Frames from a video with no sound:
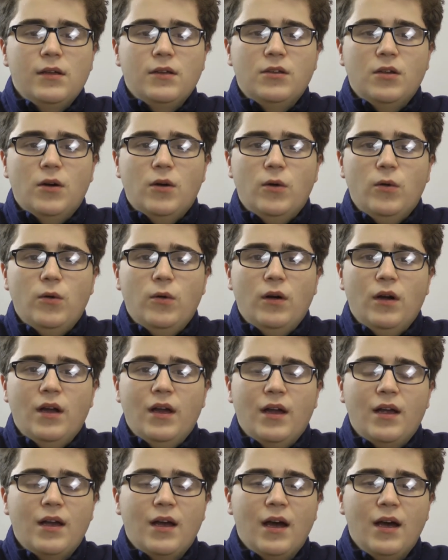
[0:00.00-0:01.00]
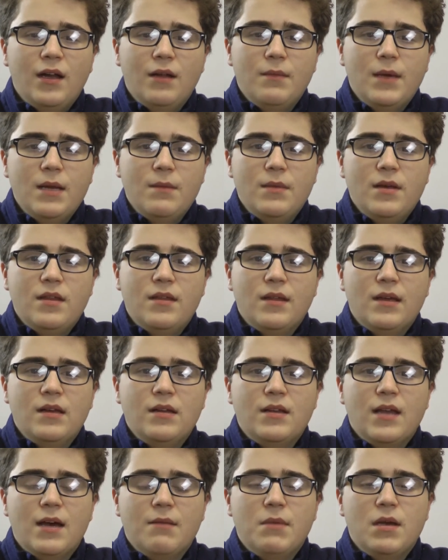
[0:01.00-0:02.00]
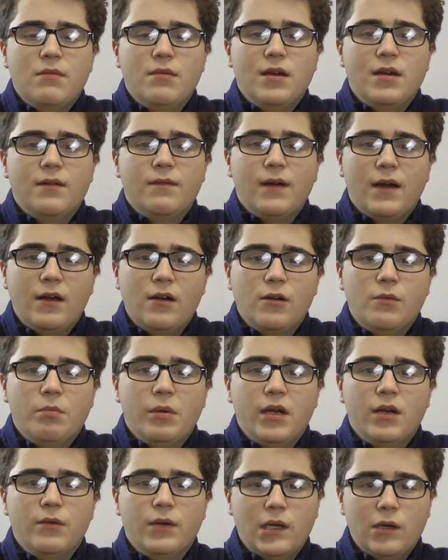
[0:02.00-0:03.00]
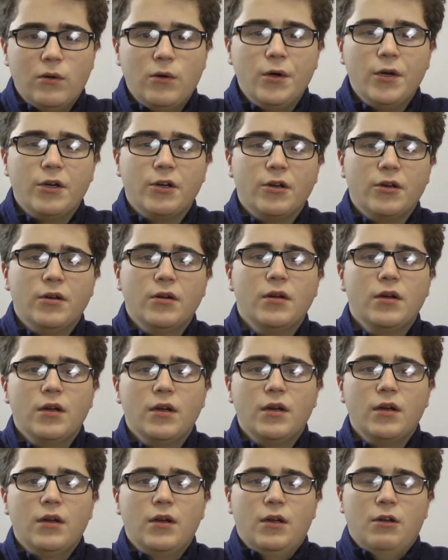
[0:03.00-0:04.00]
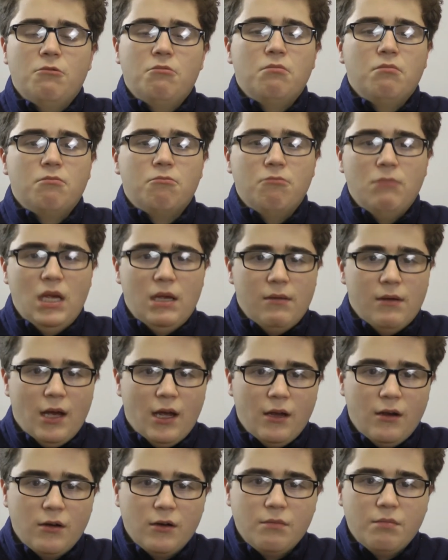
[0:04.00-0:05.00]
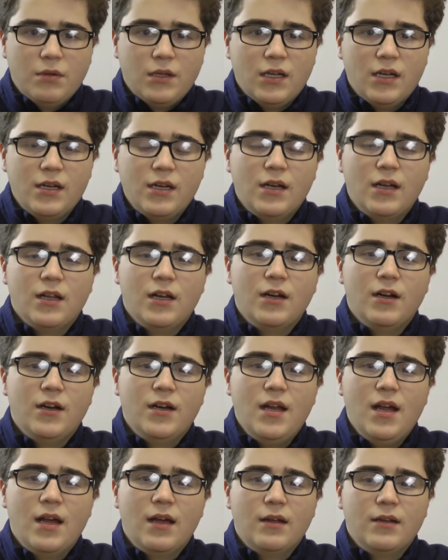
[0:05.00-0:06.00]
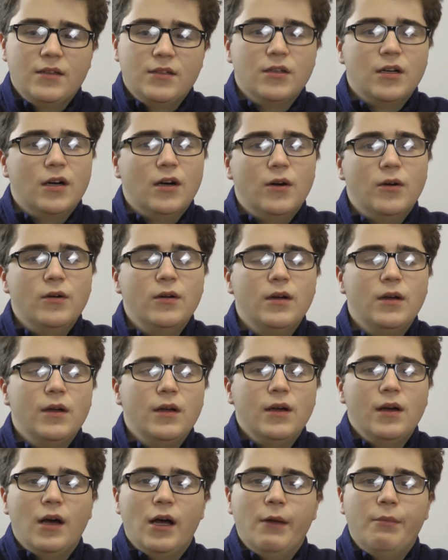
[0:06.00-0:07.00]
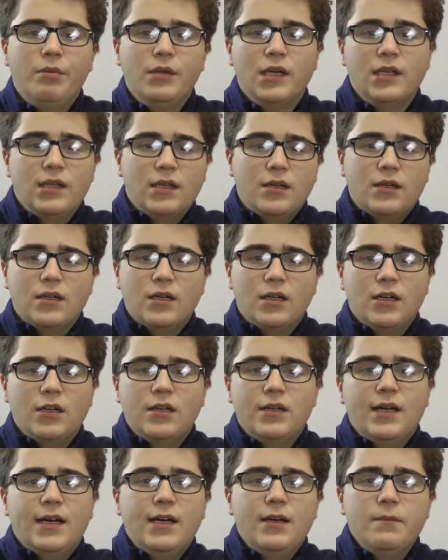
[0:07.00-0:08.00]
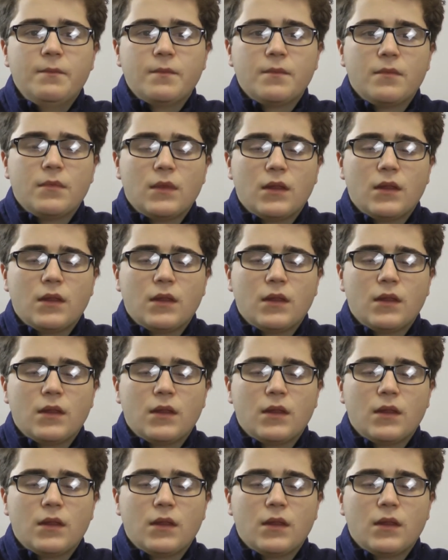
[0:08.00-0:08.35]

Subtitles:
So it kind of made me think that maybe if I could play a recorder, maybe I could play clarinet. So I play the clarinet.